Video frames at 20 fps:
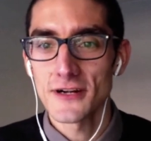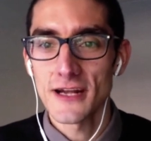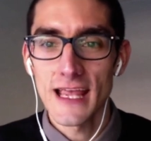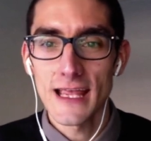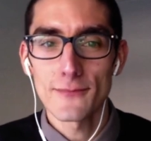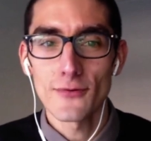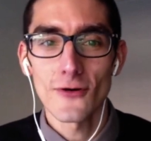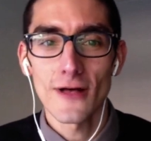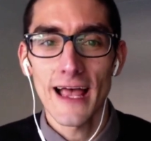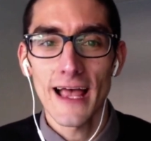and
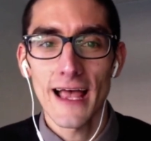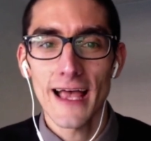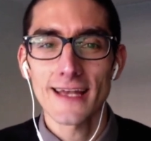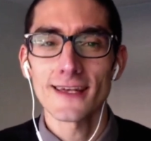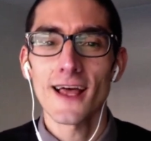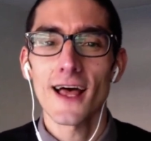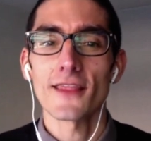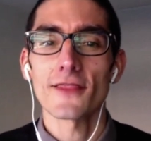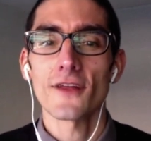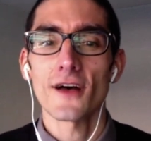Appel
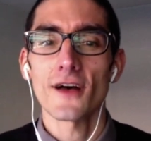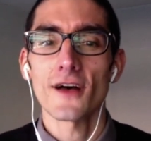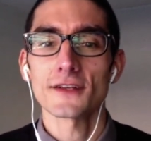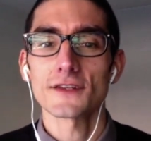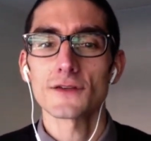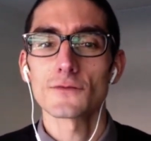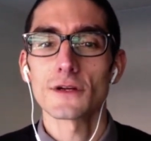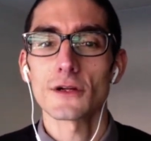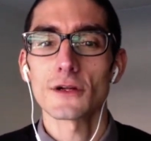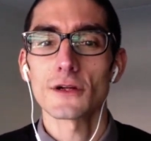had not
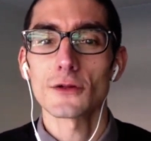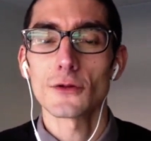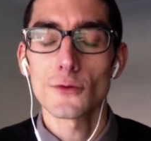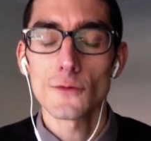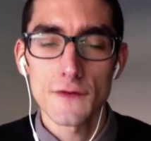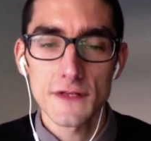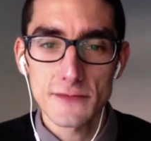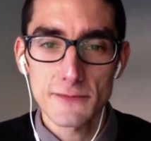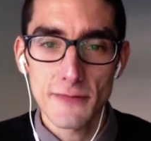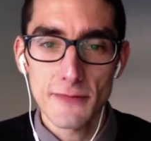thought to
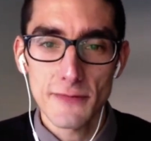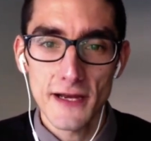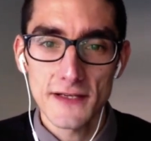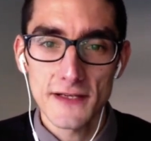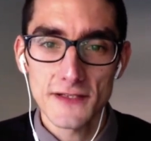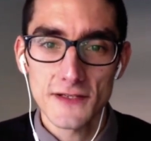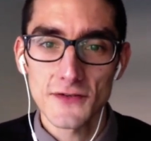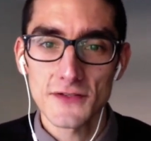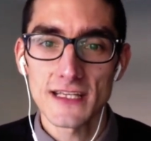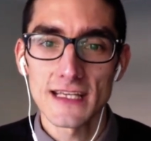include the
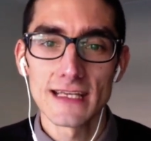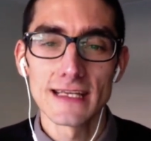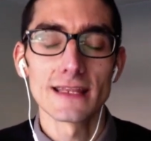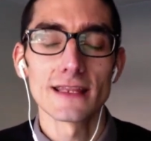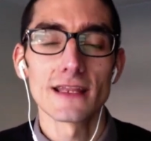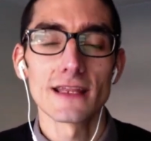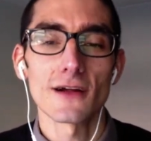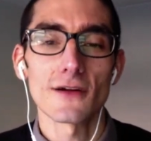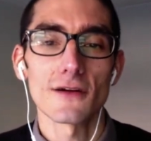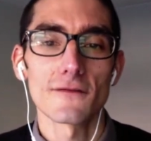Spicers
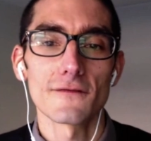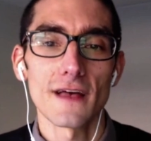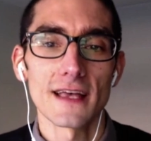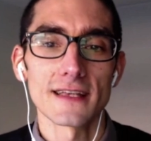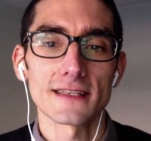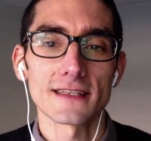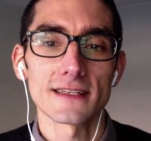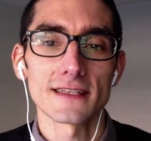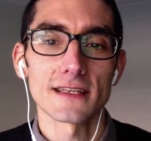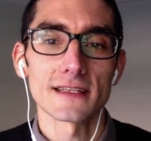in their
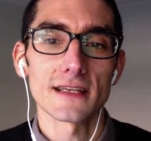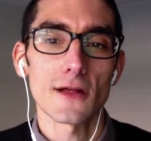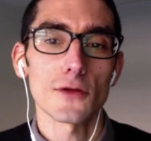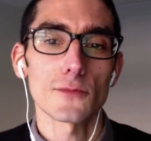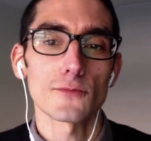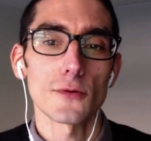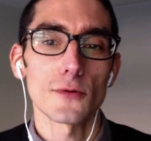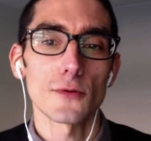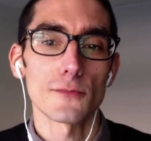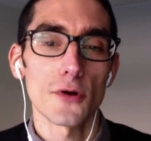event
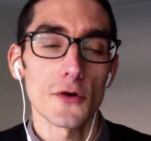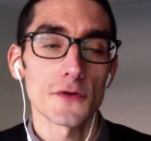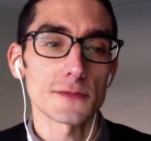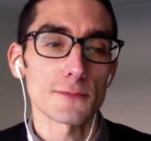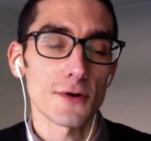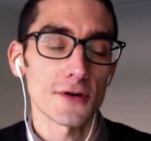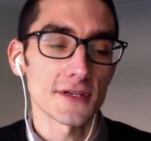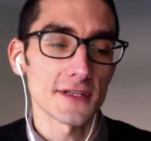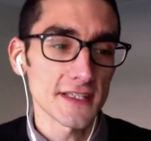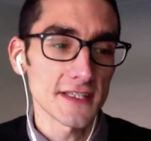until a
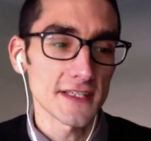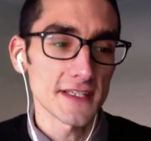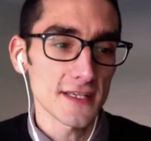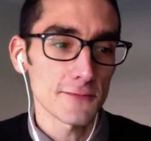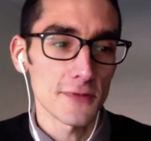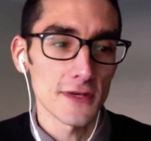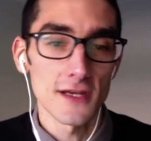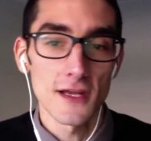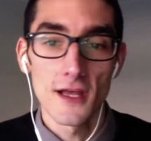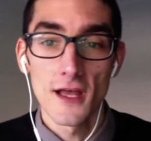proposed
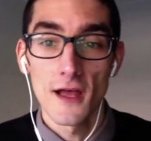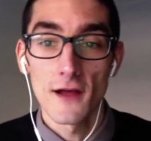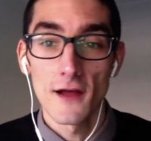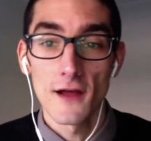participant,